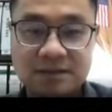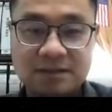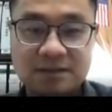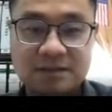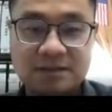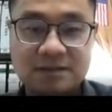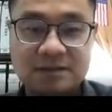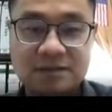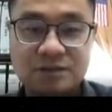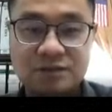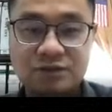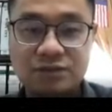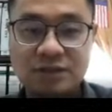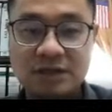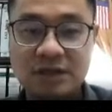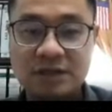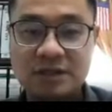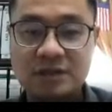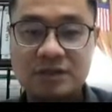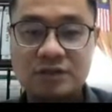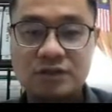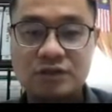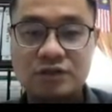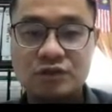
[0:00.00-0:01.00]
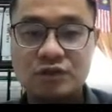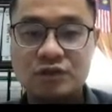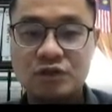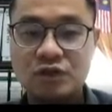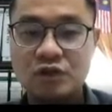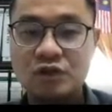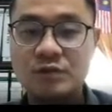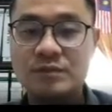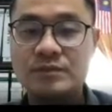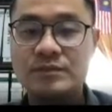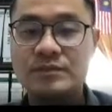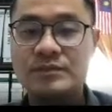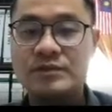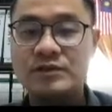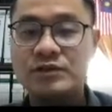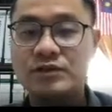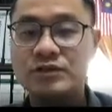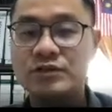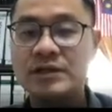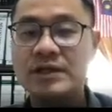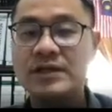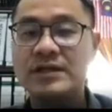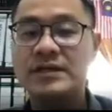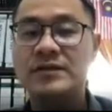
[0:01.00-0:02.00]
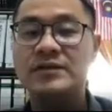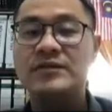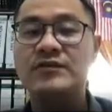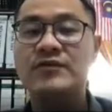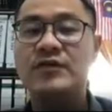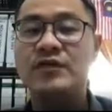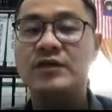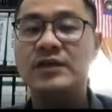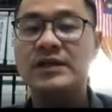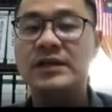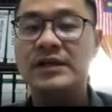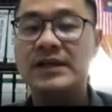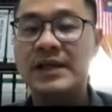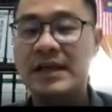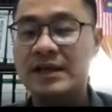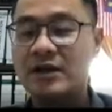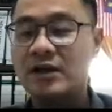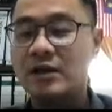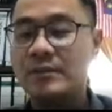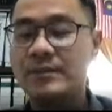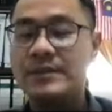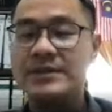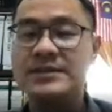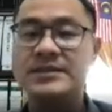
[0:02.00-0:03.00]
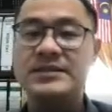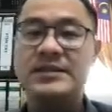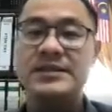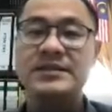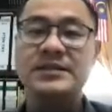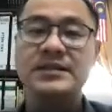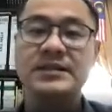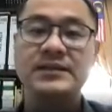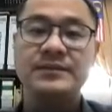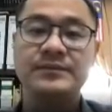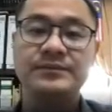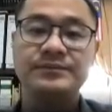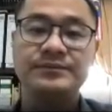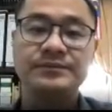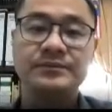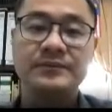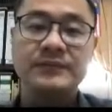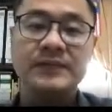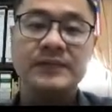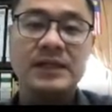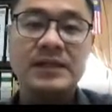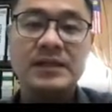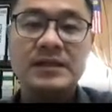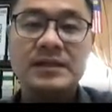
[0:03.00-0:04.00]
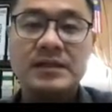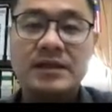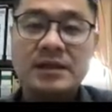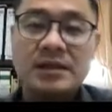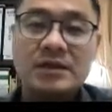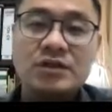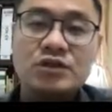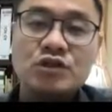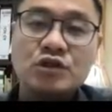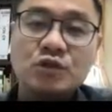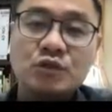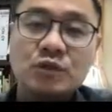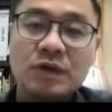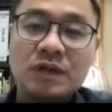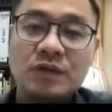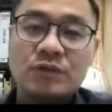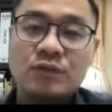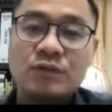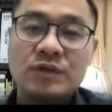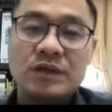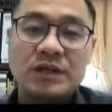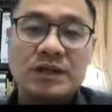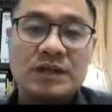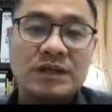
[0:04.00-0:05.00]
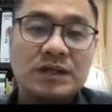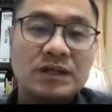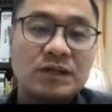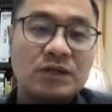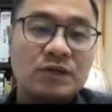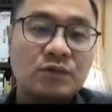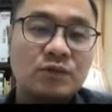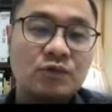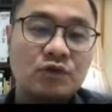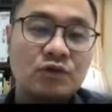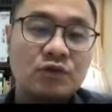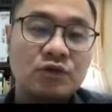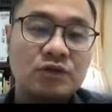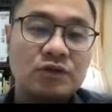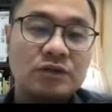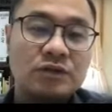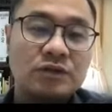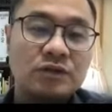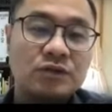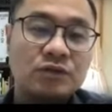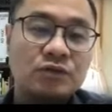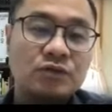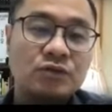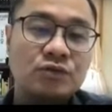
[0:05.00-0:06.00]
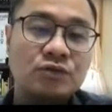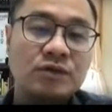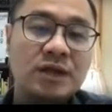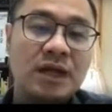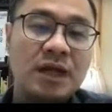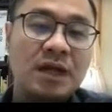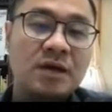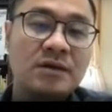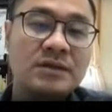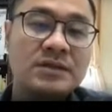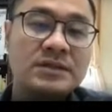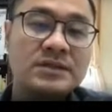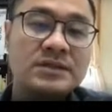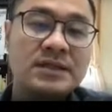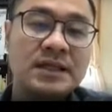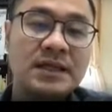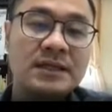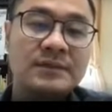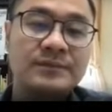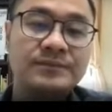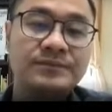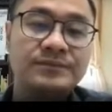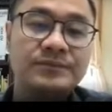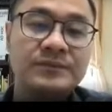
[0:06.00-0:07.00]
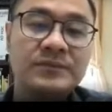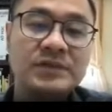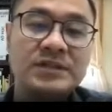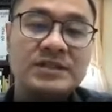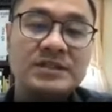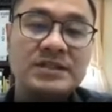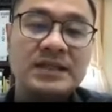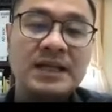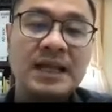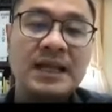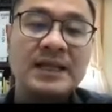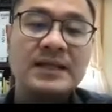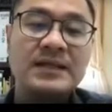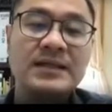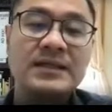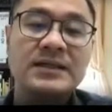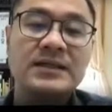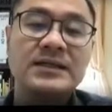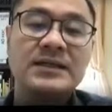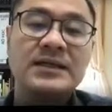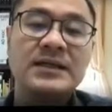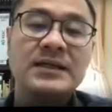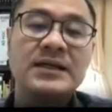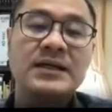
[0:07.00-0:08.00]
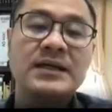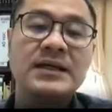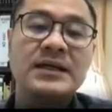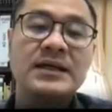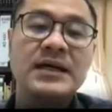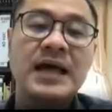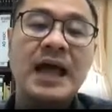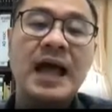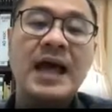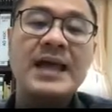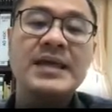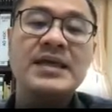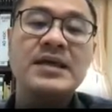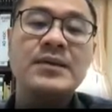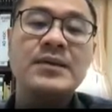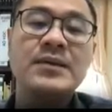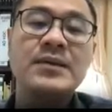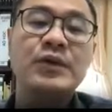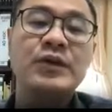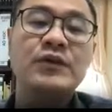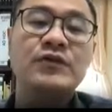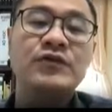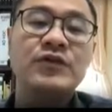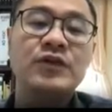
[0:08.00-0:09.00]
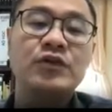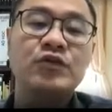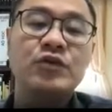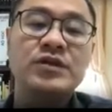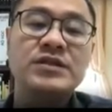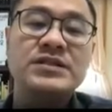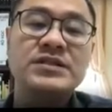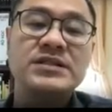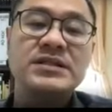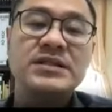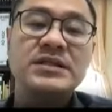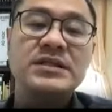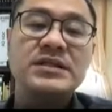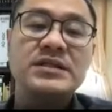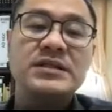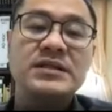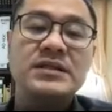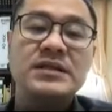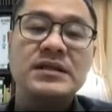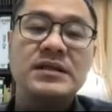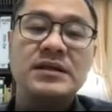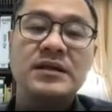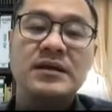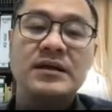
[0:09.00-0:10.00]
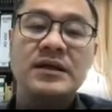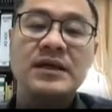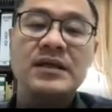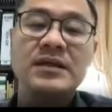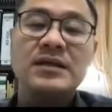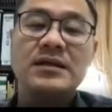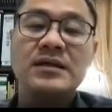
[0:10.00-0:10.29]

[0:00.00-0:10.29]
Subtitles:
straight, slope, straight for the lag compensator. Okay, so what we would do now is that we select a higher break frequency, okay,